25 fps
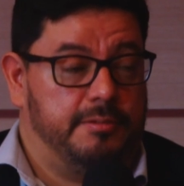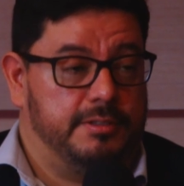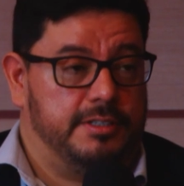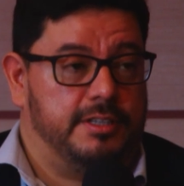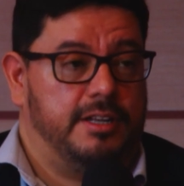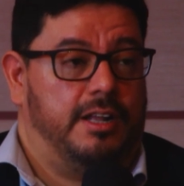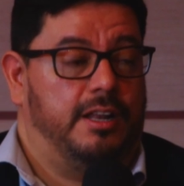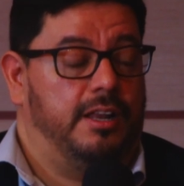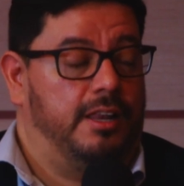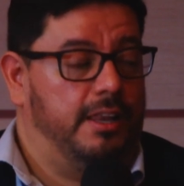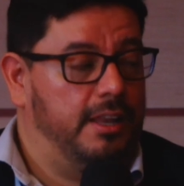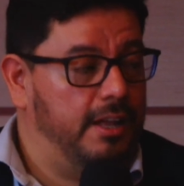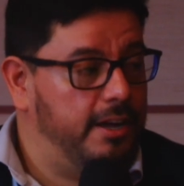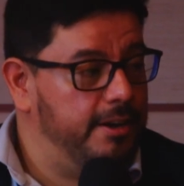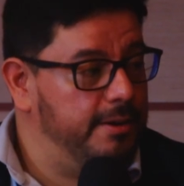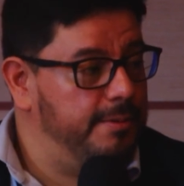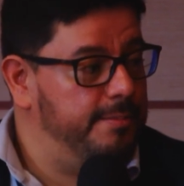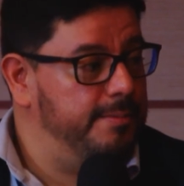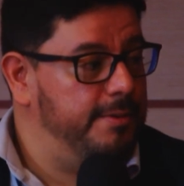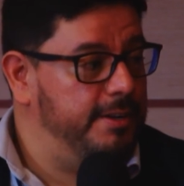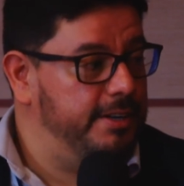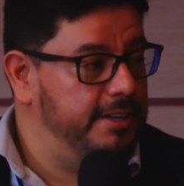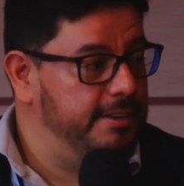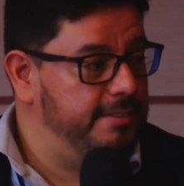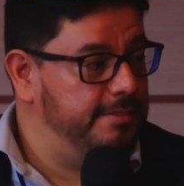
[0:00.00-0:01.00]
that was a lot
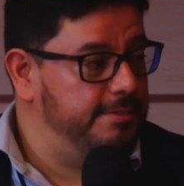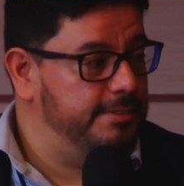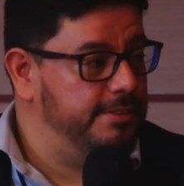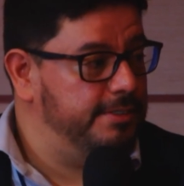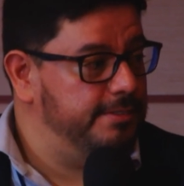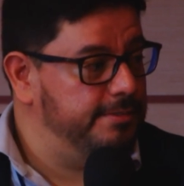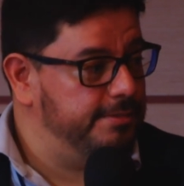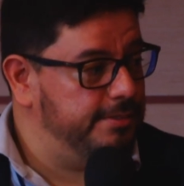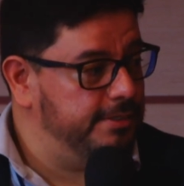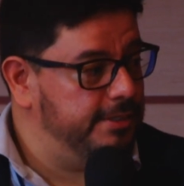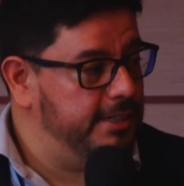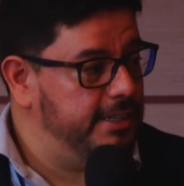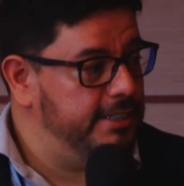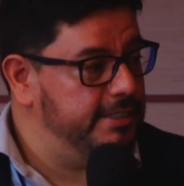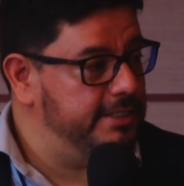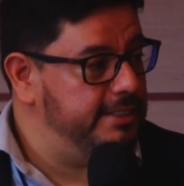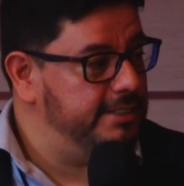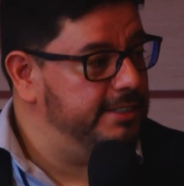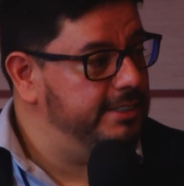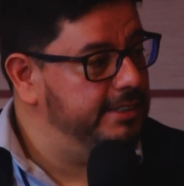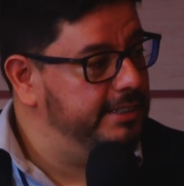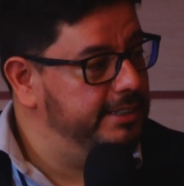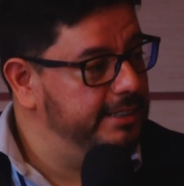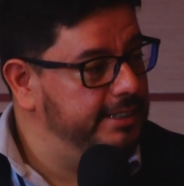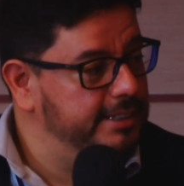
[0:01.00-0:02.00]
of money for
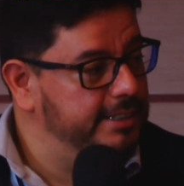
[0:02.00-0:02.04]
us.